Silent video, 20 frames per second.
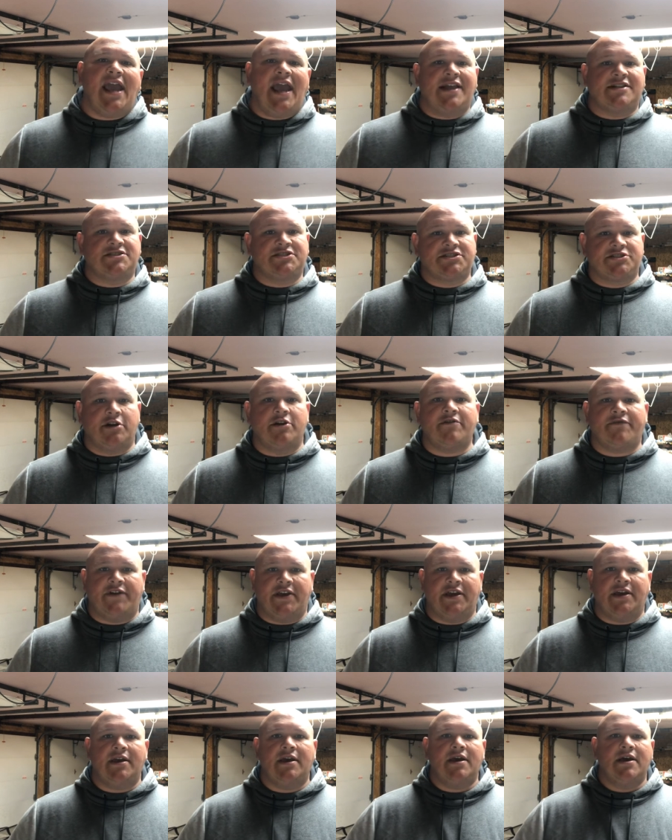and
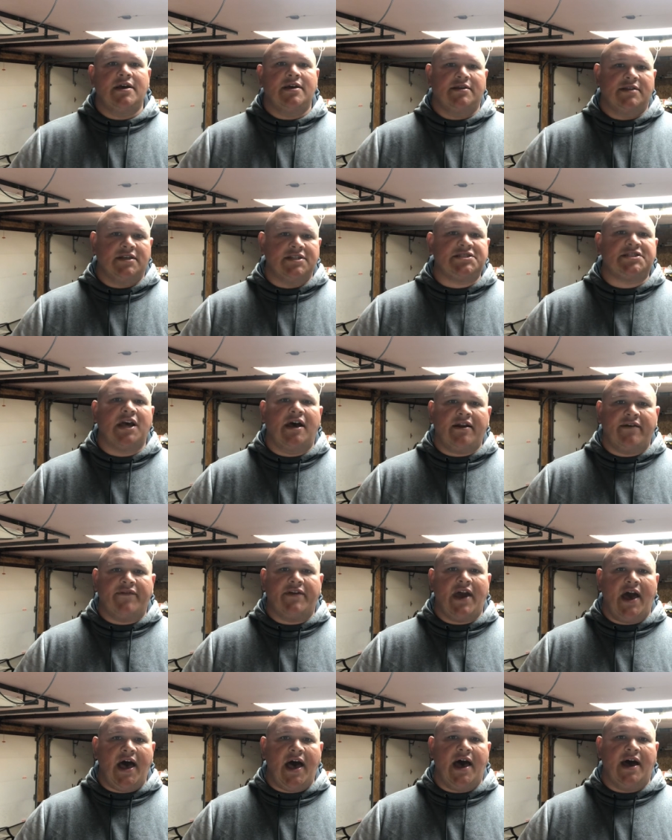serving the Son of
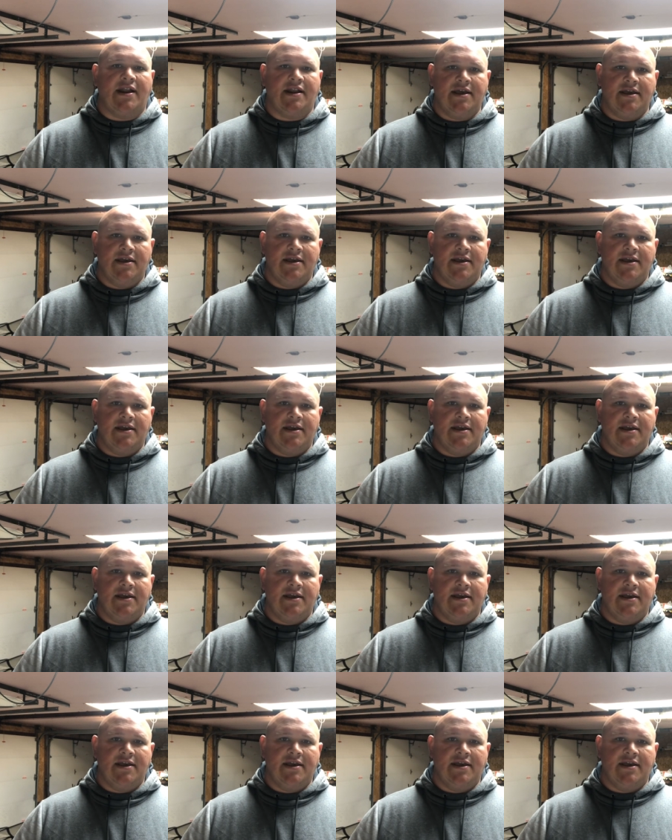God